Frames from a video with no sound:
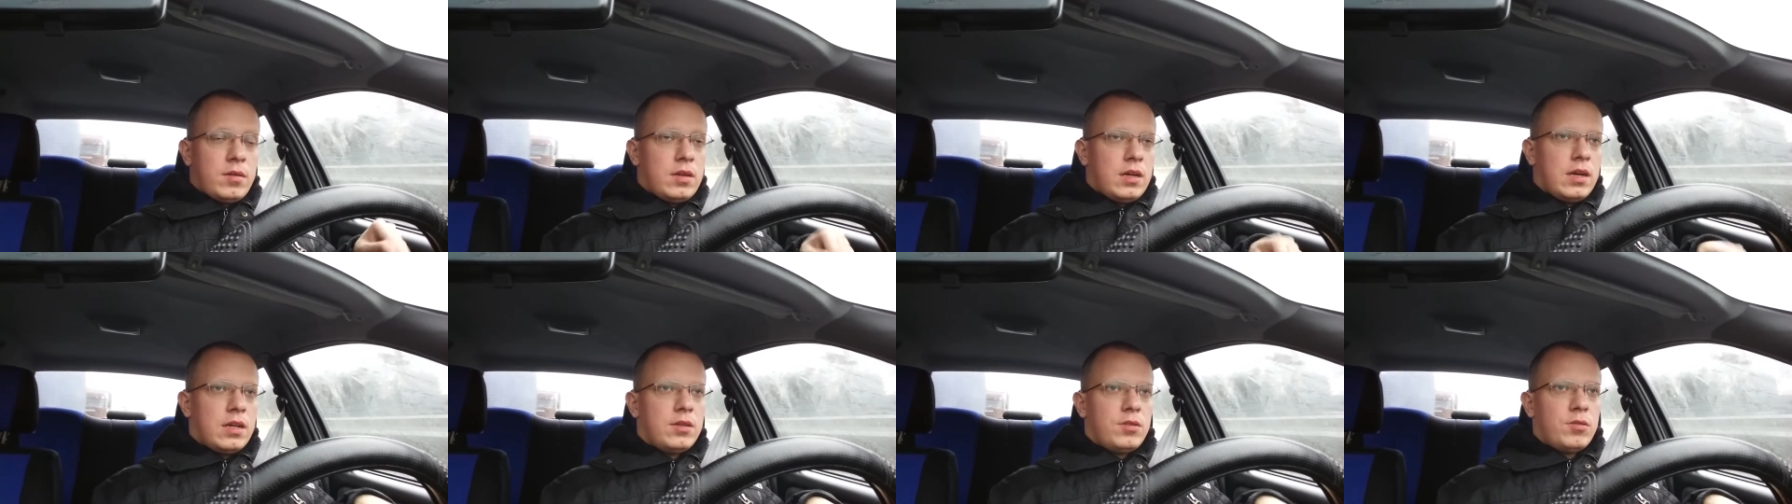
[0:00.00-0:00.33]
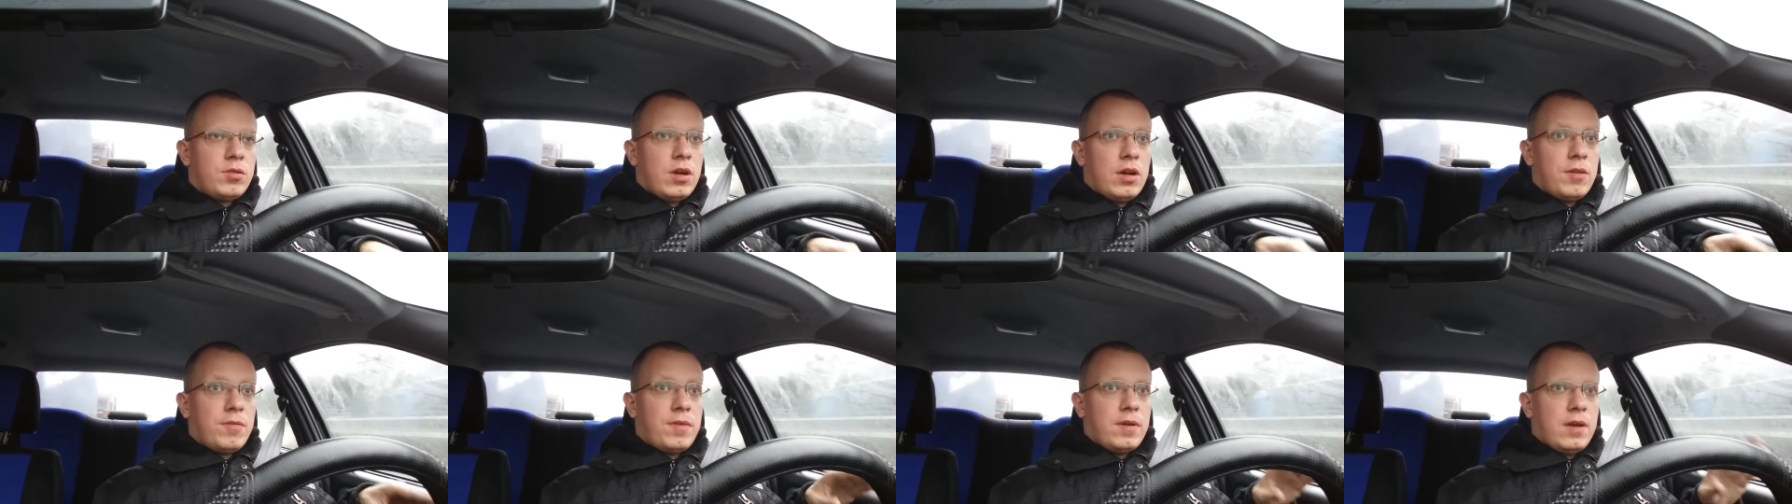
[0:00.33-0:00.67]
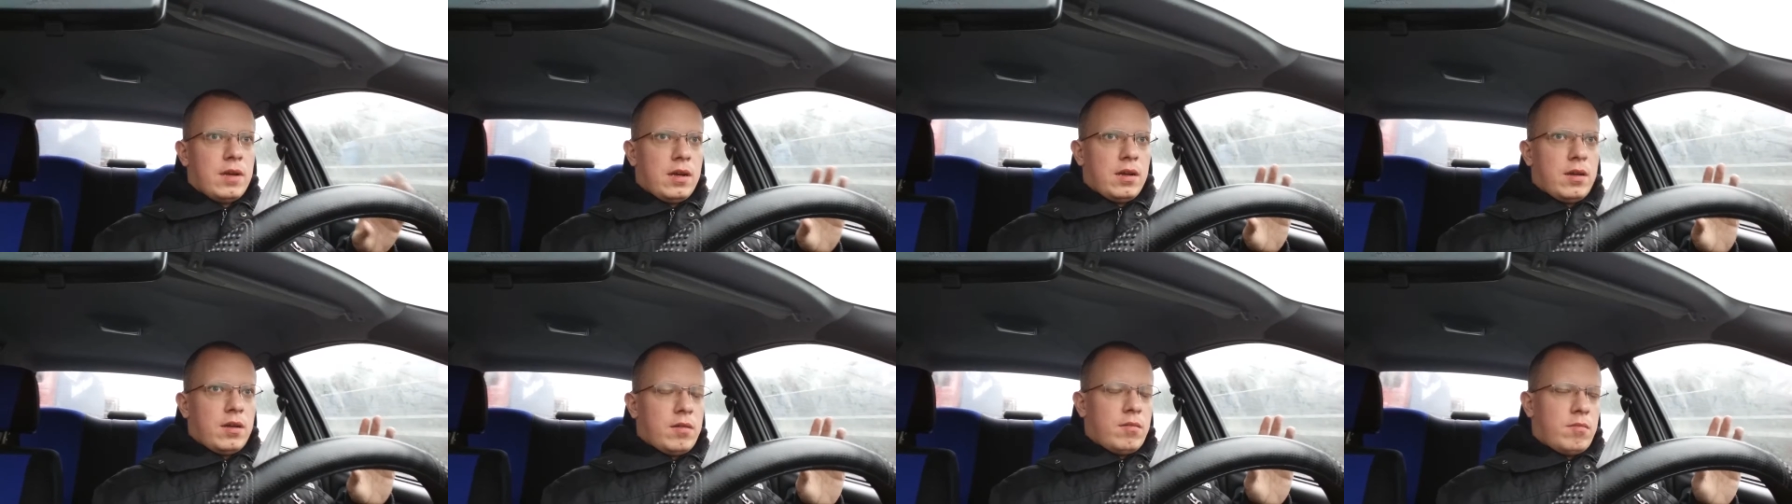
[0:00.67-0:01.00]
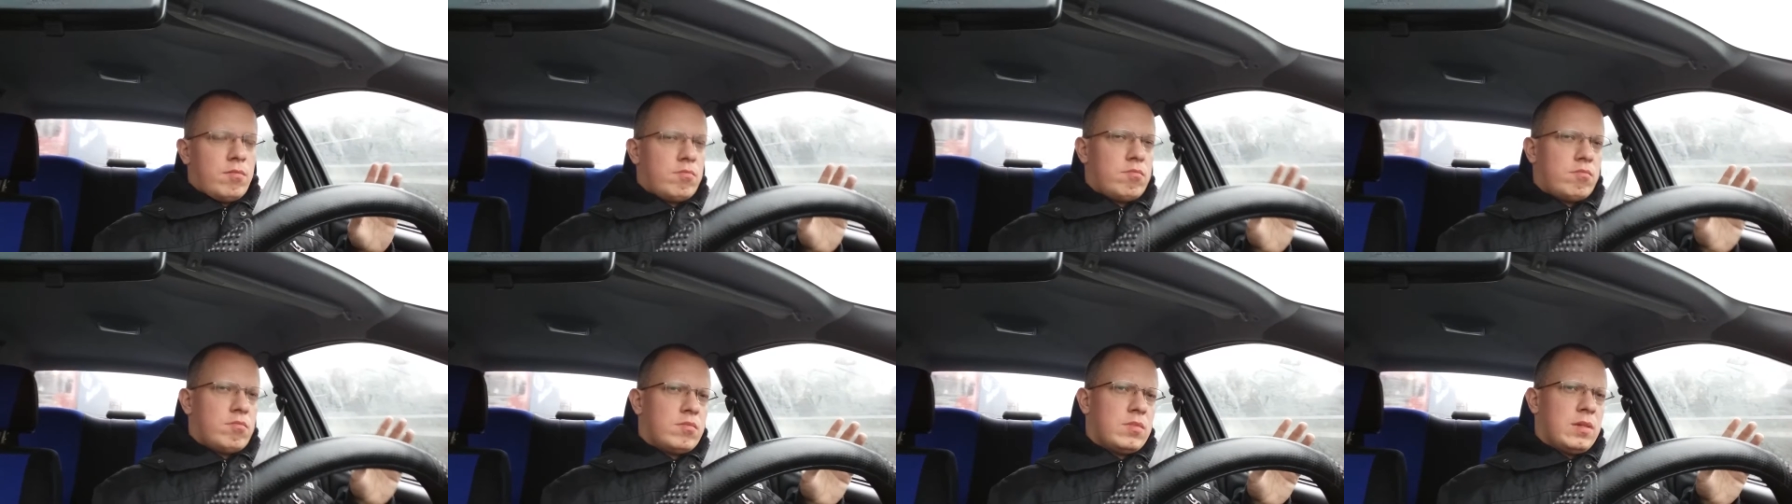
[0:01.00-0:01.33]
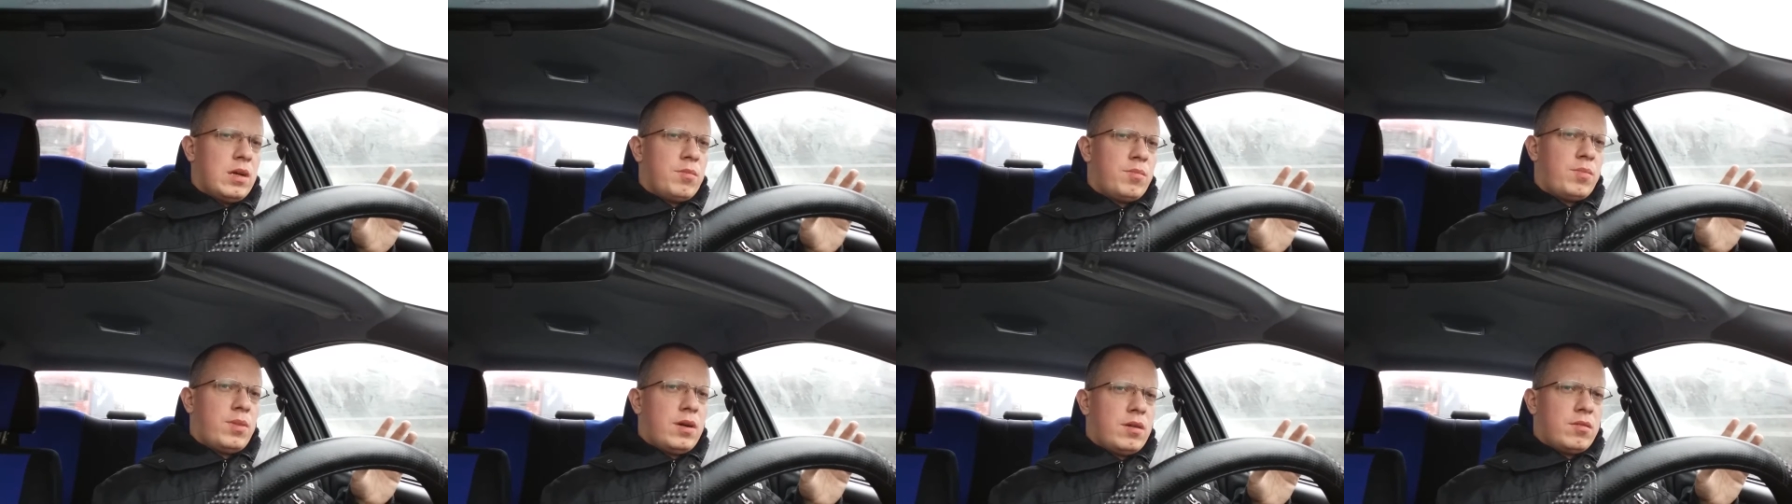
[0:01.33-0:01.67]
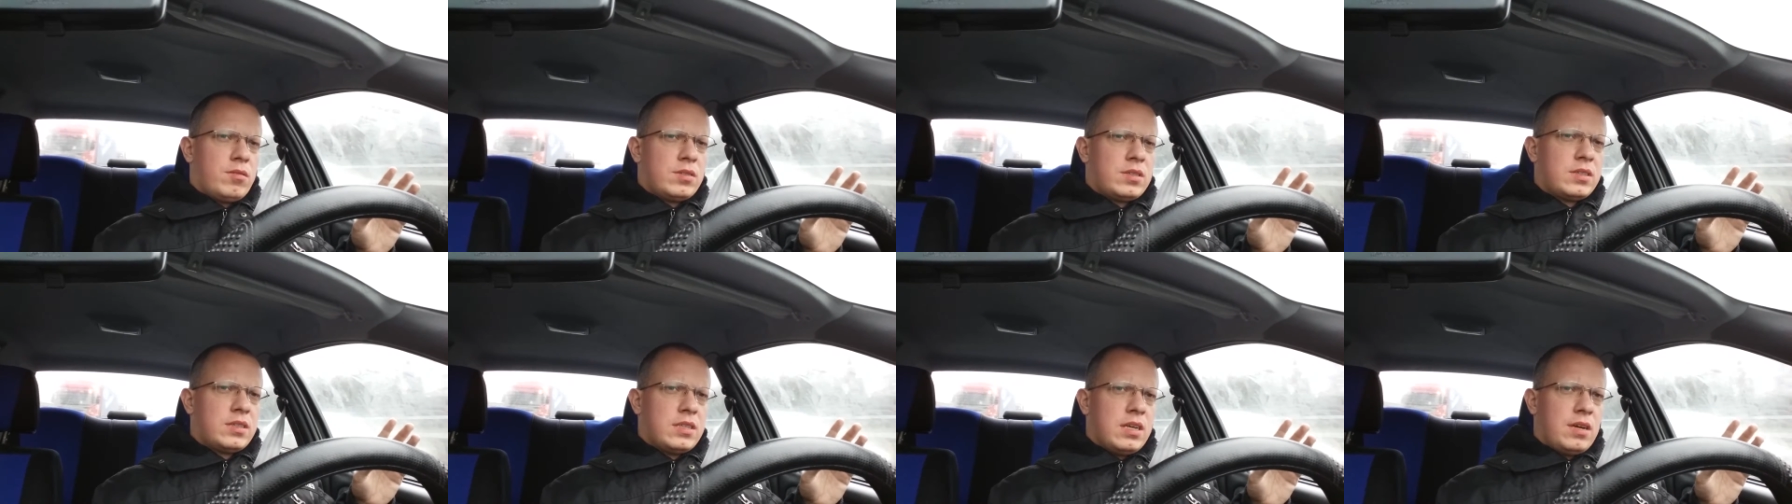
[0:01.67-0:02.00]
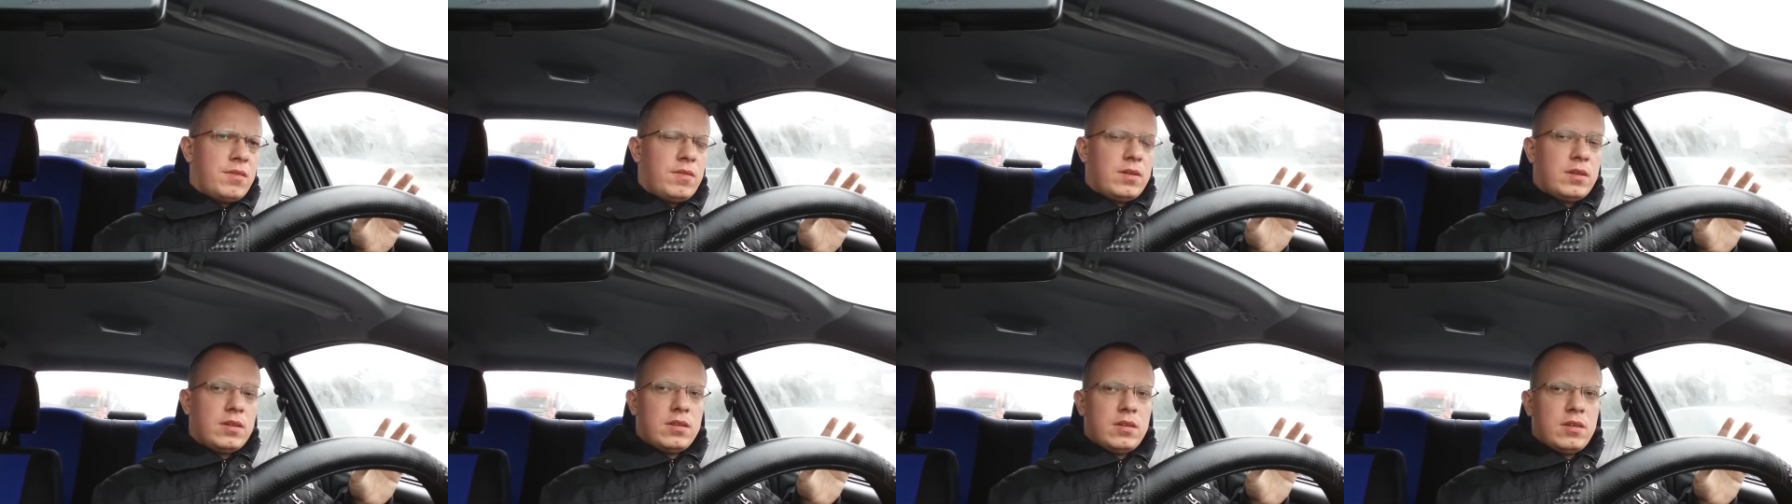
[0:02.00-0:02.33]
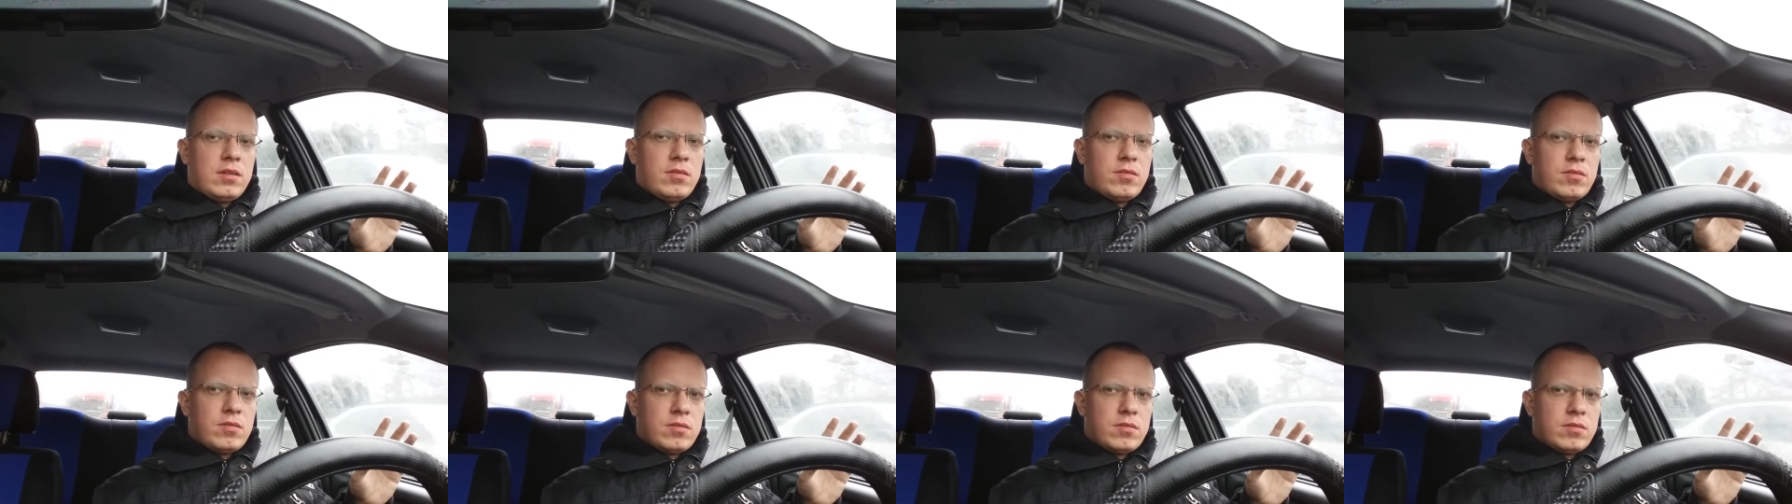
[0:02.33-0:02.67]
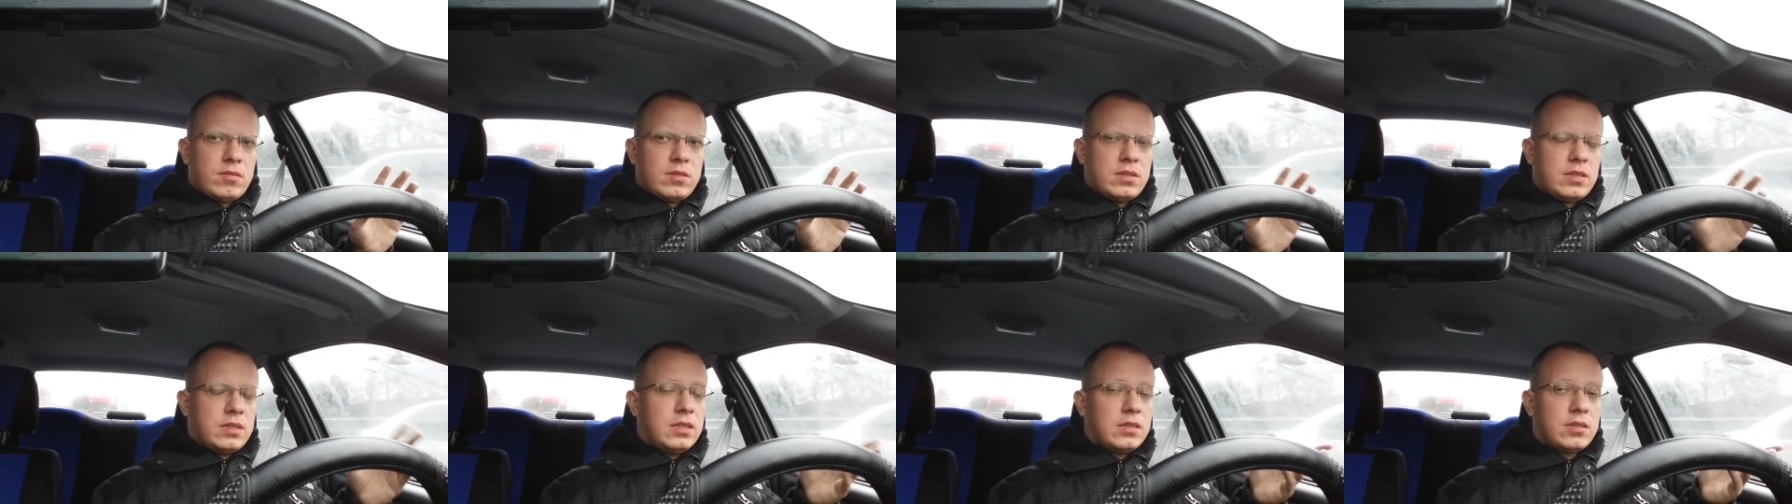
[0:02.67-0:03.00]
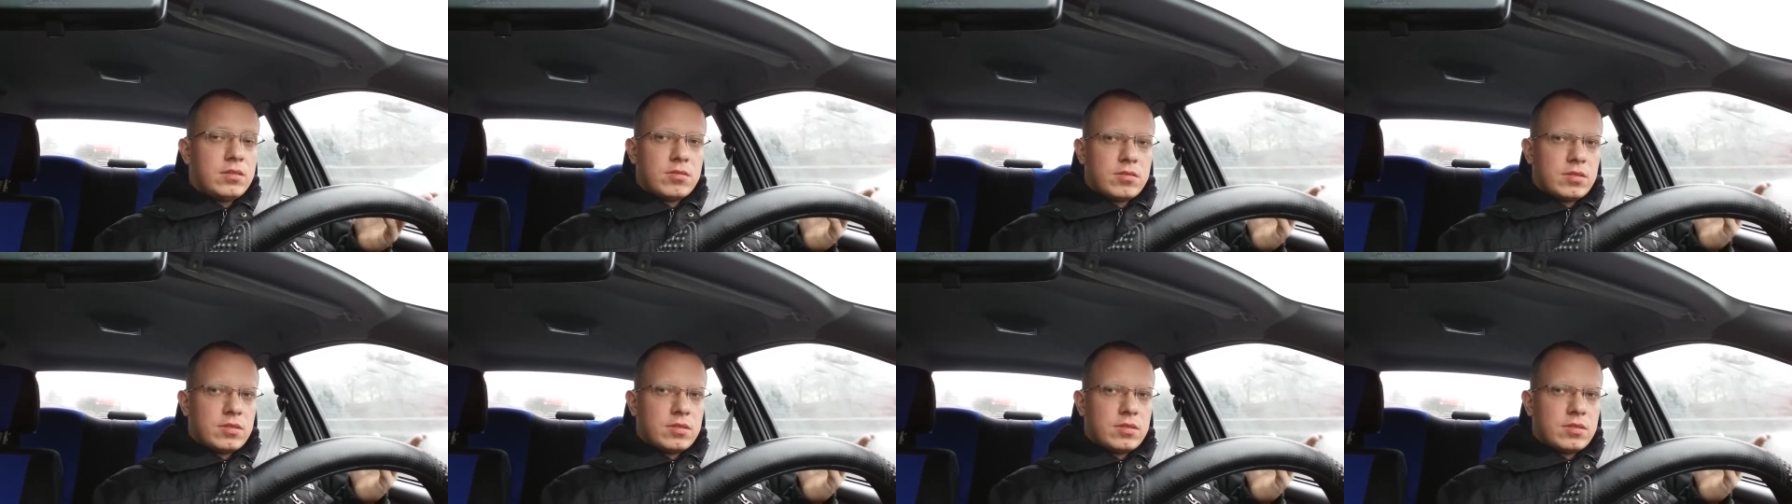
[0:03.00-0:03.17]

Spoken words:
And you have about 6